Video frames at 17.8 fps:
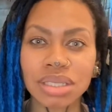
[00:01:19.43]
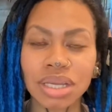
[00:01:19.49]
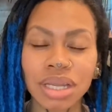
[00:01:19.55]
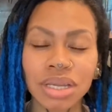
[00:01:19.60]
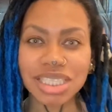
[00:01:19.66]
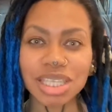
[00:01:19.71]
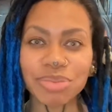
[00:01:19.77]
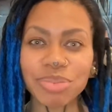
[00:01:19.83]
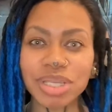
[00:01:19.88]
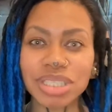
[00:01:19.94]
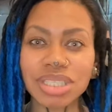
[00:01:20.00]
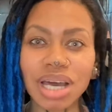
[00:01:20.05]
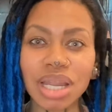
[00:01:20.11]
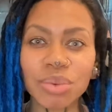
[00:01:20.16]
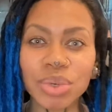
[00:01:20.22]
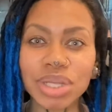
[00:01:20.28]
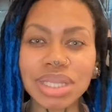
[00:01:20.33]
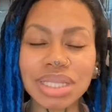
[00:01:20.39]
to be
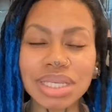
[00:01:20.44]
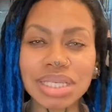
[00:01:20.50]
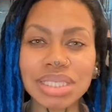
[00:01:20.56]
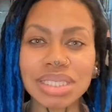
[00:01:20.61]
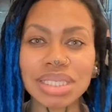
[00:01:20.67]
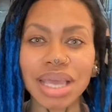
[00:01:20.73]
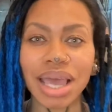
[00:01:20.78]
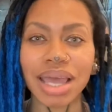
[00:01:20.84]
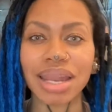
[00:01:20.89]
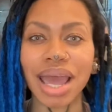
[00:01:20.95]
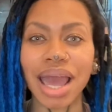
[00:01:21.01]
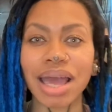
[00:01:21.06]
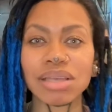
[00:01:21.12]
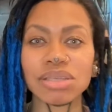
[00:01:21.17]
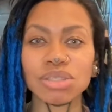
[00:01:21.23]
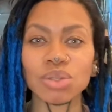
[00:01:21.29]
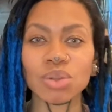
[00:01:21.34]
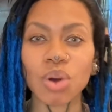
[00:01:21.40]
done with this. And
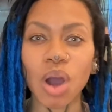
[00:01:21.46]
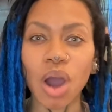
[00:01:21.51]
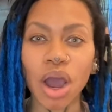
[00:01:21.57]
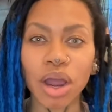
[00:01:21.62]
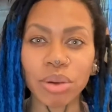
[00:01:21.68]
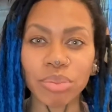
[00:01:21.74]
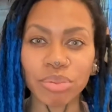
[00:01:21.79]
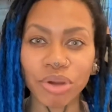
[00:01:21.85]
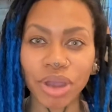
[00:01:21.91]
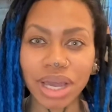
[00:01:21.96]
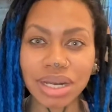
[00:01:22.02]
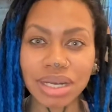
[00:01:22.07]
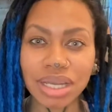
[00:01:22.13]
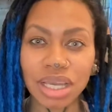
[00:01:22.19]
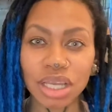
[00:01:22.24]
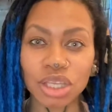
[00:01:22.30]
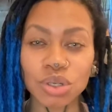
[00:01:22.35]
as you are pregnant,